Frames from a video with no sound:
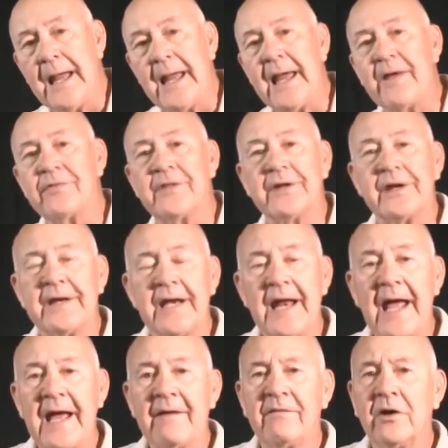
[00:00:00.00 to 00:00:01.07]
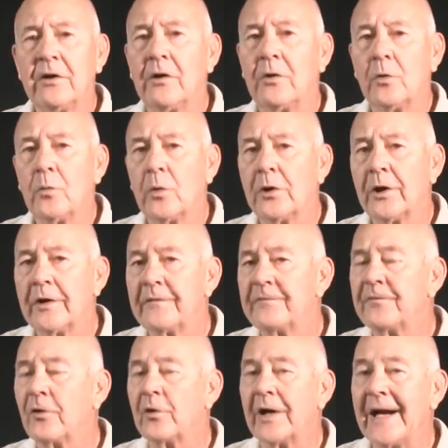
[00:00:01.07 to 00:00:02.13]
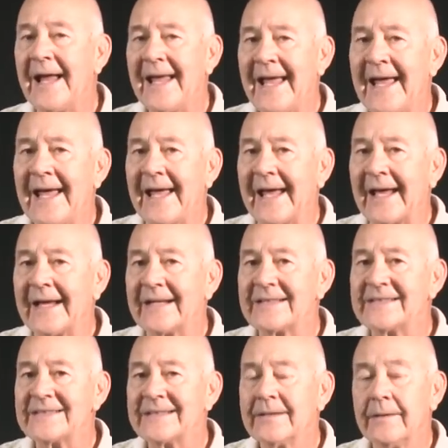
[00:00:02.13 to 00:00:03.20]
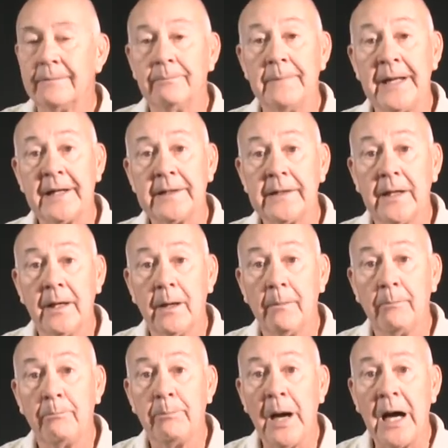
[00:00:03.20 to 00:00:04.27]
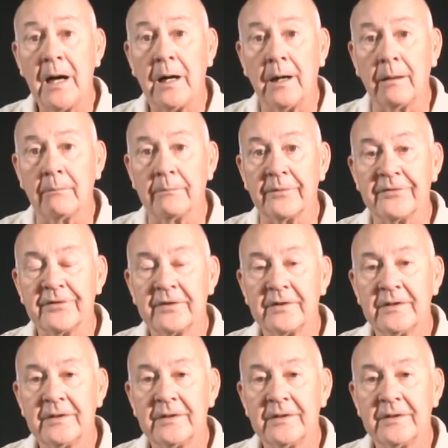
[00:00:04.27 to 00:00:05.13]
And the Navajo word for eggs meant bombs.